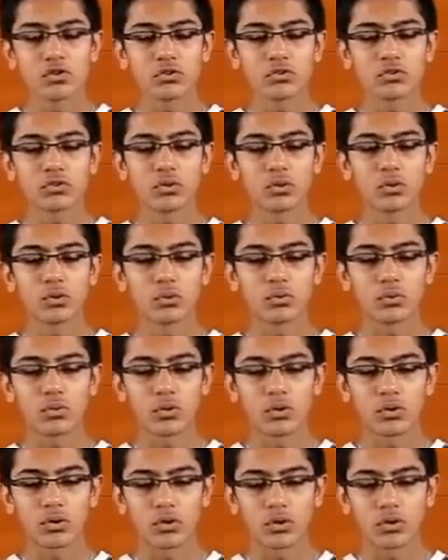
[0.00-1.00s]
So
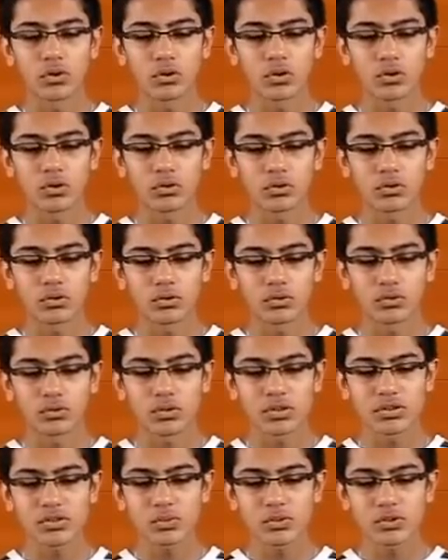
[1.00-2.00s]

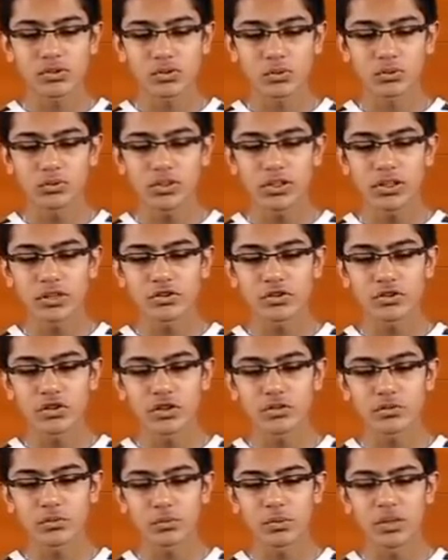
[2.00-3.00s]
this was only
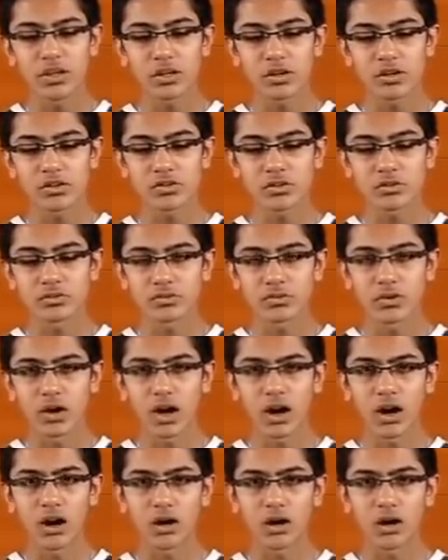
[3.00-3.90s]
achieved because of